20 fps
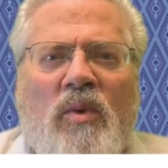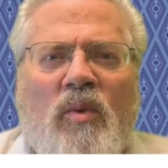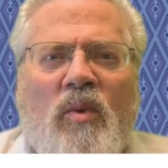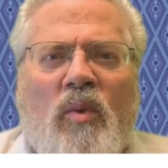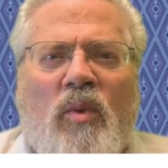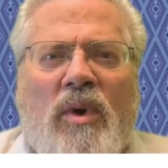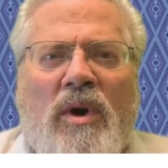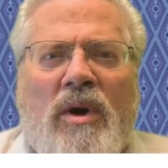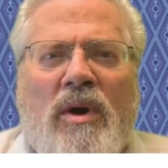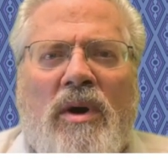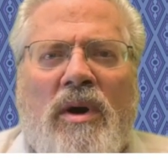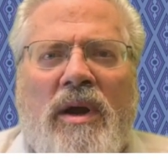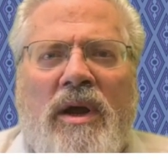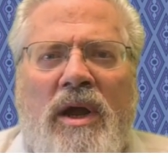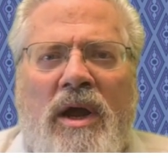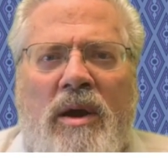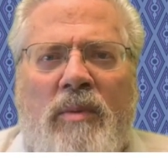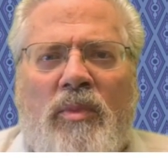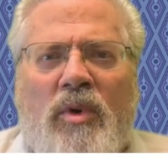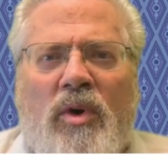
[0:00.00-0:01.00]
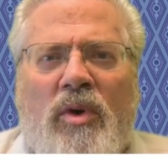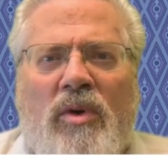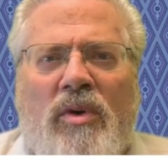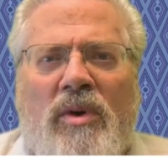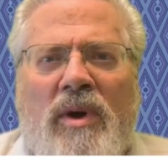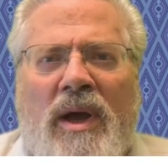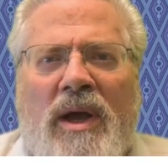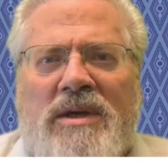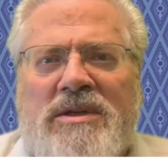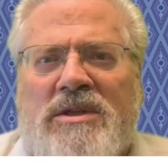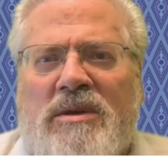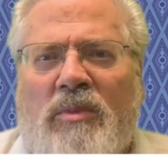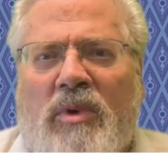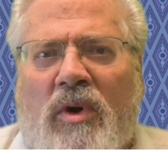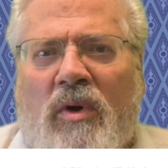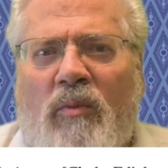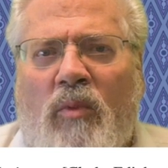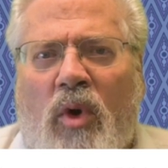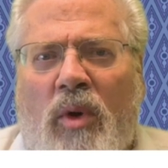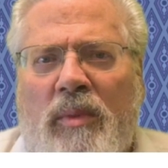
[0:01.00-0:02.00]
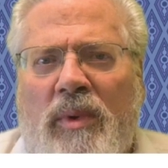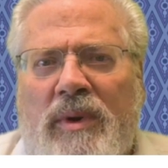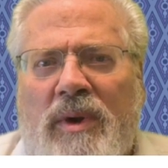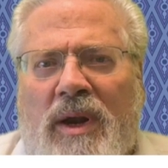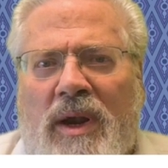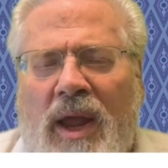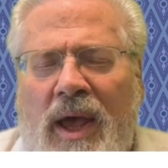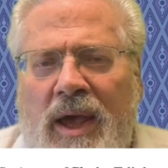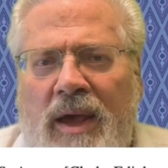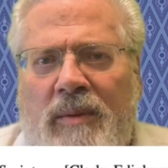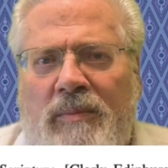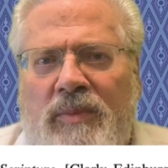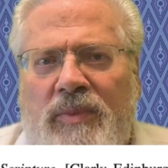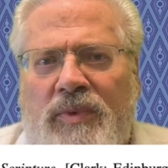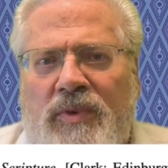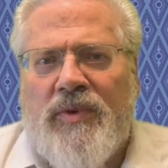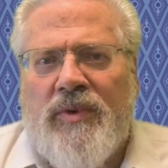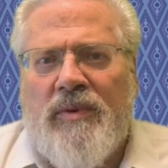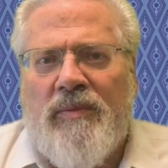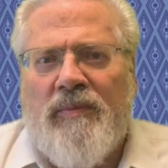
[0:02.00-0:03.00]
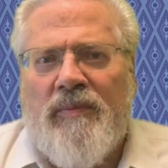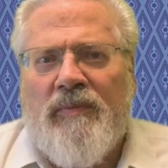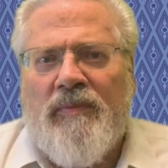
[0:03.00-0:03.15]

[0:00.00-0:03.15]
were Hebrew, as the Book of Mormon claims.